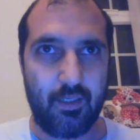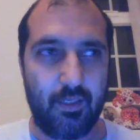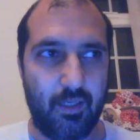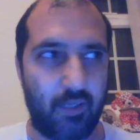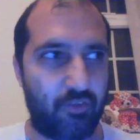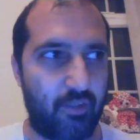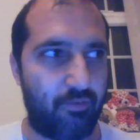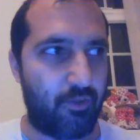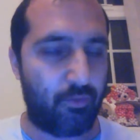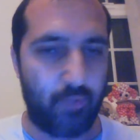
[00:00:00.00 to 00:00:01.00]
actually it
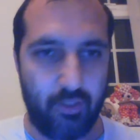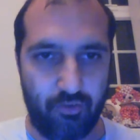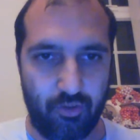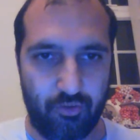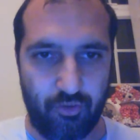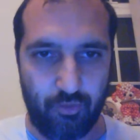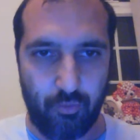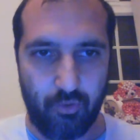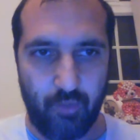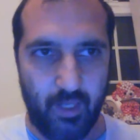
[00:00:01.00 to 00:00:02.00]
feels really just to
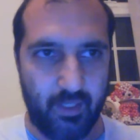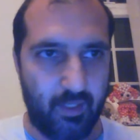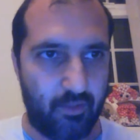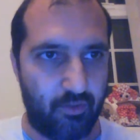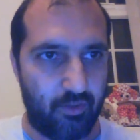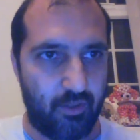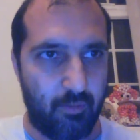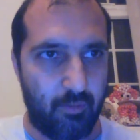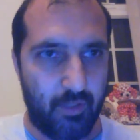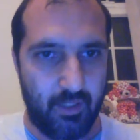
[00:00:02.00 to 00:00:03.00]
support Iraq and to
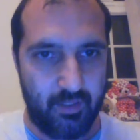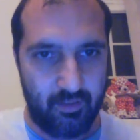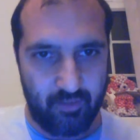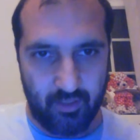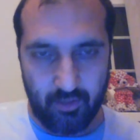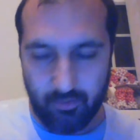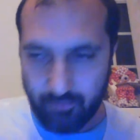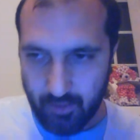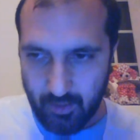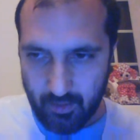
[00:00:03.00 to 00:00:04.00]
come up with ideas like
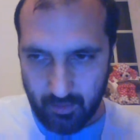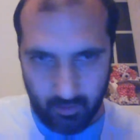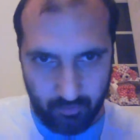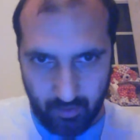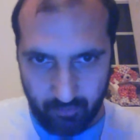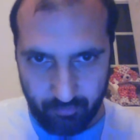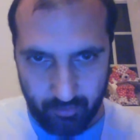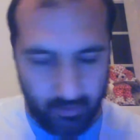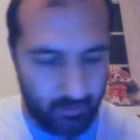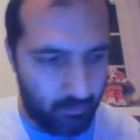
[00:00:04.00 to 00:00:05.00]

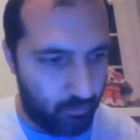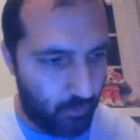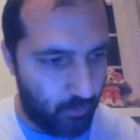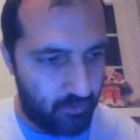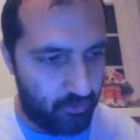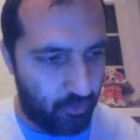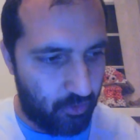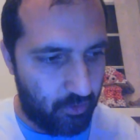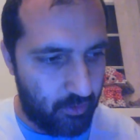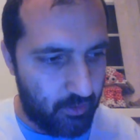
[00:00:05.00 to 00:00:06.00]
crowdfunding ways
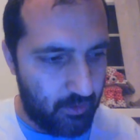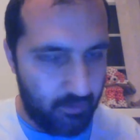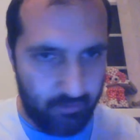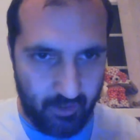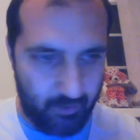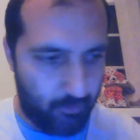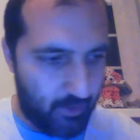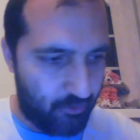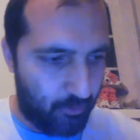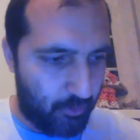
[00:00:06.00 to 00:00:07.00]
or finding
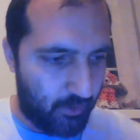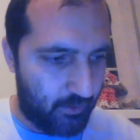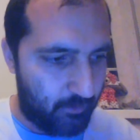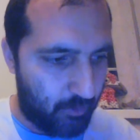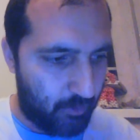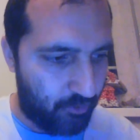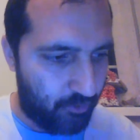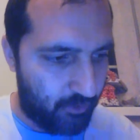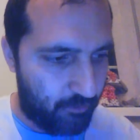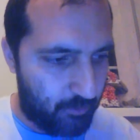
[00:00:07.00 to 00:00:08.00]
ways of putting pressure
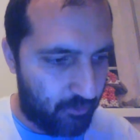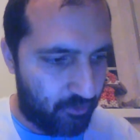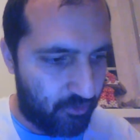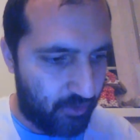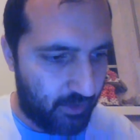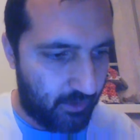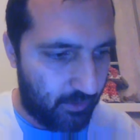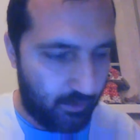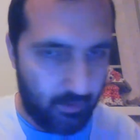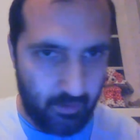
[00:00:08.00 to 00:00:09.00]
on governments and saying
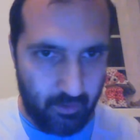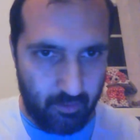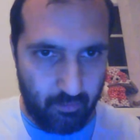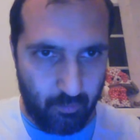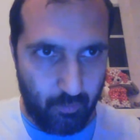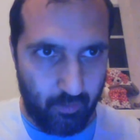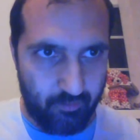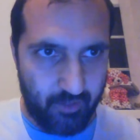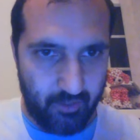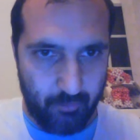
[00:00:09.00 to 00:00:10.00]
we want
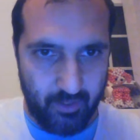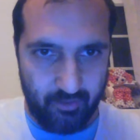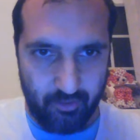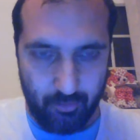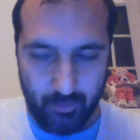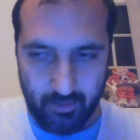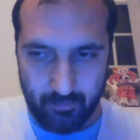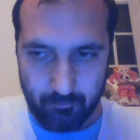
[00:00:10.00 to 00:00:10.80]
to find a way to